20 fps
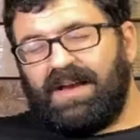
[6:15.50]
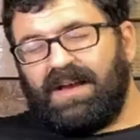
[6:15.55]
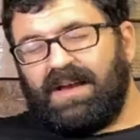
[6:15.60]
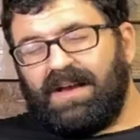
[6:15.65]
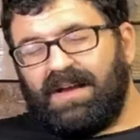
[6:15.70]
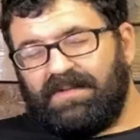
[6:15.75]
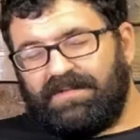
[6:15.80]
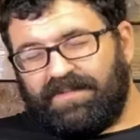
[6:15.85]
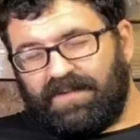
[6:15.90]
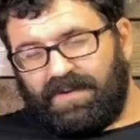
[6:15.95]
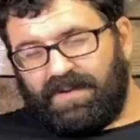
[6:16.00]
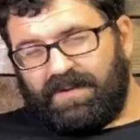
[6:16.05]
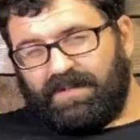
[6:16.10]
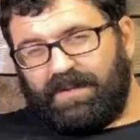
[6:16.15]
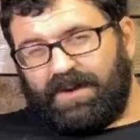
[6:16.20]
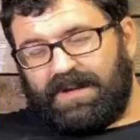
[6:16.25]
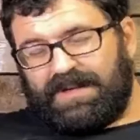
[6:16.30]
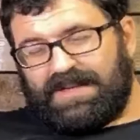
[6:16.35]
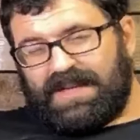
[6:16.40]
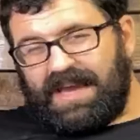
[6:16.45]
a Ford
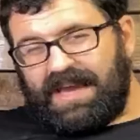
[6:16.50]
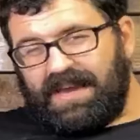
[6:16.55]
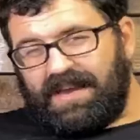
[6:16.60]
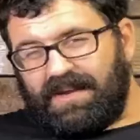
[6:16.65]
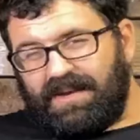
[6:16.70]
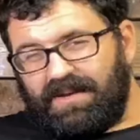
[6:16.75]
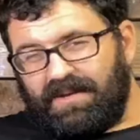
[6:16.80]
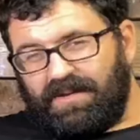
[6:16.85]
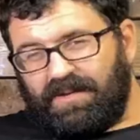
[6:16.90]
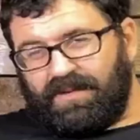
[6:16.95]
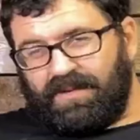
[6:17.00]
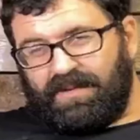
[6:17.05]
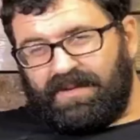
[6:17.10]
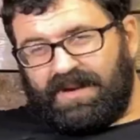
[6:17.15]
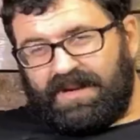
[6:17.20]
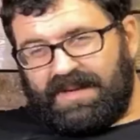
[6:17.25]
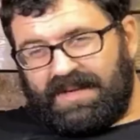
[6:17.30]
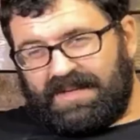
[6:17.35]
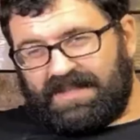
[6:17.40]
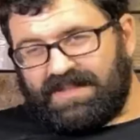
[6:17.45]
Mondeo
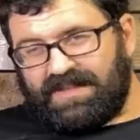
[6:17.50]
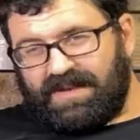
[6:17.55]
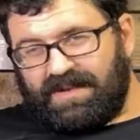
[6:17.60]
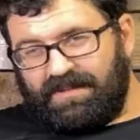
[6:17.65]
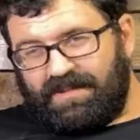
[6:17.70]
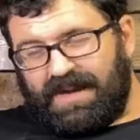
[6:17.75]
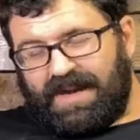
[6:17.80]
or a Nissan